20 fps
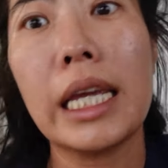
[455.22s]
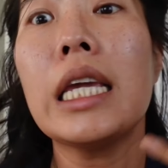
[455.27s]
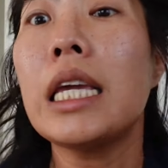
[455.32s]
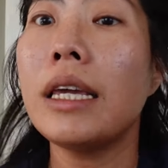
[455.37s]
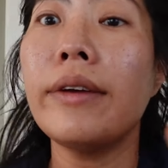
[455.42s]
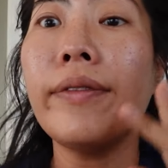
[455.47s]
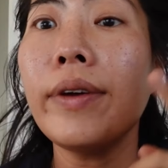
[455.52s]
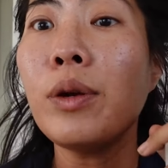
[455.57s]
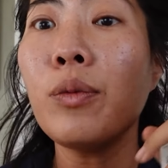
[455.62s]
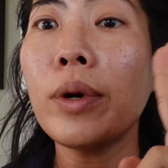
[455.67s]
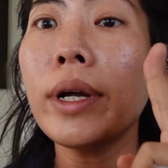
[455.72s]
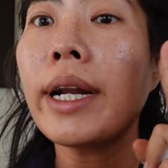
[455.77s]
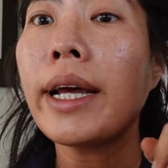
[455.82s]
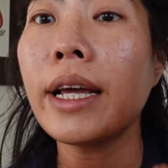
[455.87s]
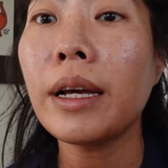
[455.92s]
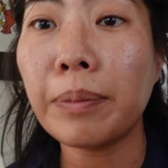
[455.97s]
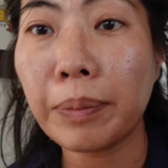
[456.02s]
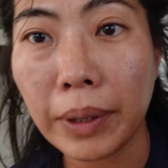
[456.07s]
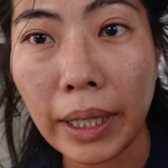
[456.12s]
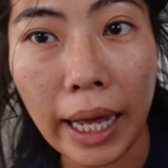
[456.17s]
even when I
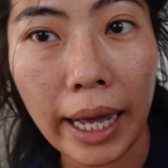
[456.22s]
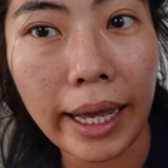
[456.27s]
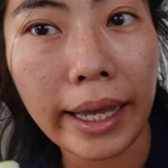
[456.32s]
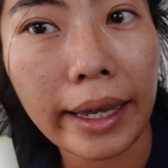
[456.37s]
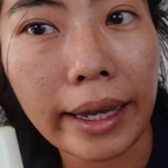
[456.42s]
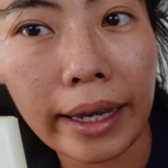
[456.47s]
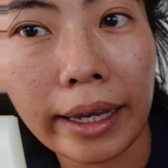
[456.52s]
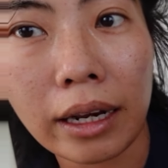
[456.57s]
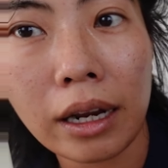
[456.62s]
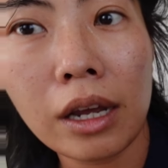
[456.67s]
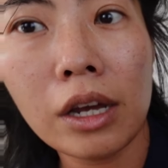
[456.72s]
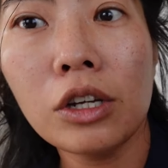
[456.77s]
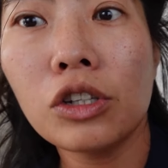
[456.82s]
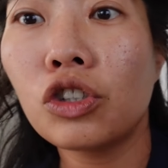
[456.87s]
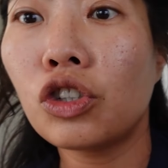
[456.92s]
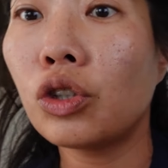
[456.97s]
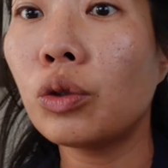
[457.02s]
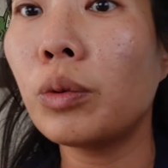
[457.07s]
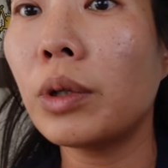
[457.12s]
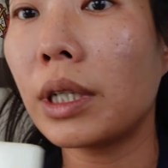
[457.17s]
apply it
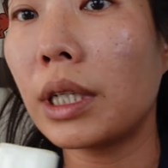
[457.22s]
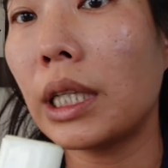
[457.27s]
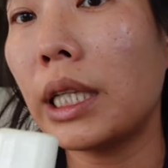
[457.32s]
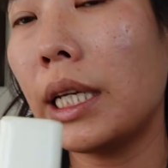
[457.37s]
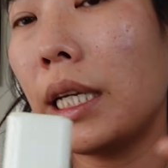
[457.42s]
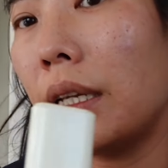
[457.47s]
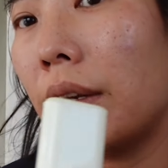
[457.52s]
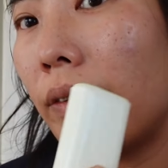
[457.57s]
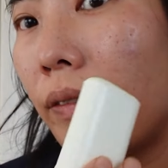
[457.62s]
to a clean